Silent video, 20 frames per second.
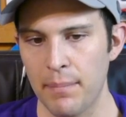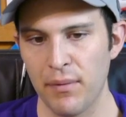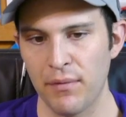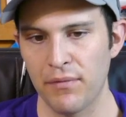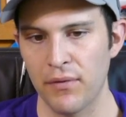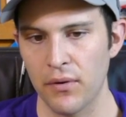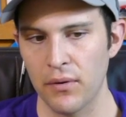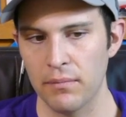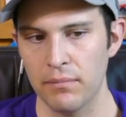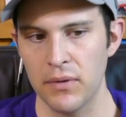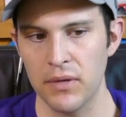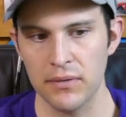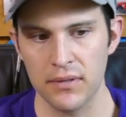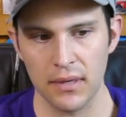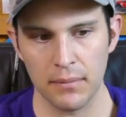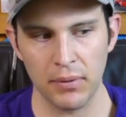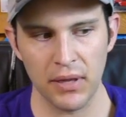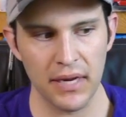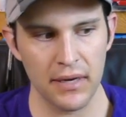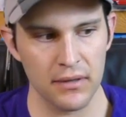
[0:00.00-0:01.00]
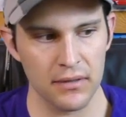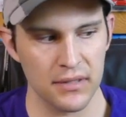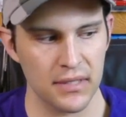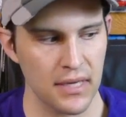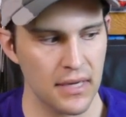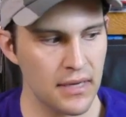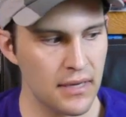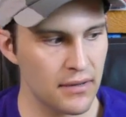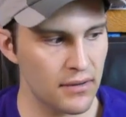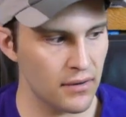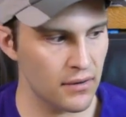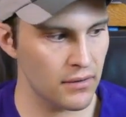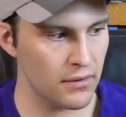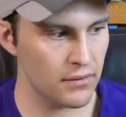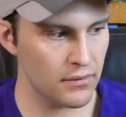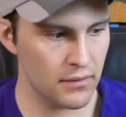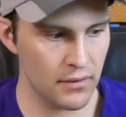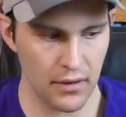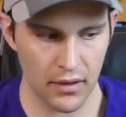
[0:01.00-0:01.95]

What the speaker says: prefer music players that either